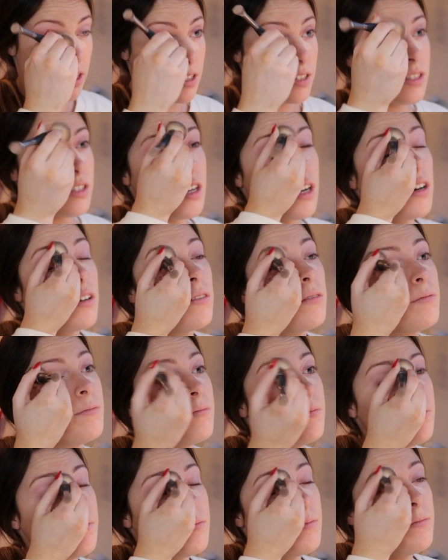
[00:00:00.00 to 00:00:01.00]
So
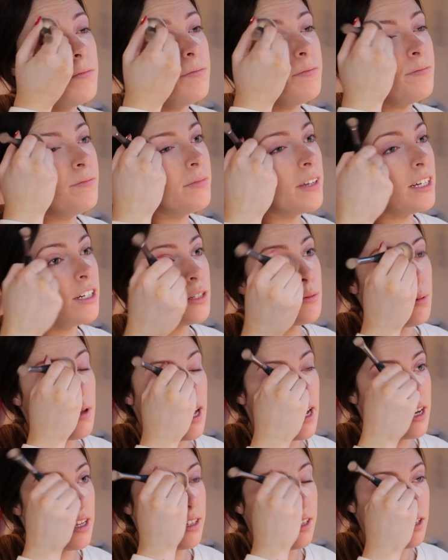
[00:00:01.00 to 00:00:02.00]
I just
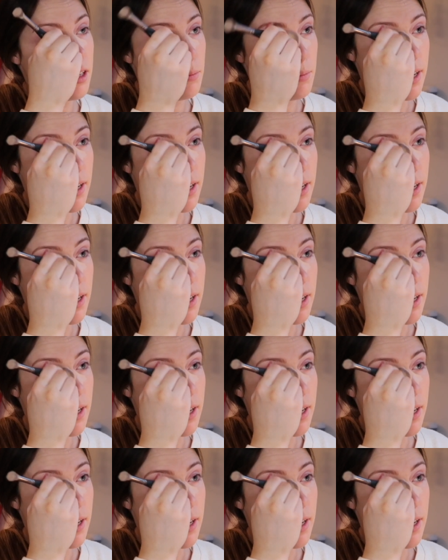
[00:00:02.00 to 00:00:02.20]
apply a little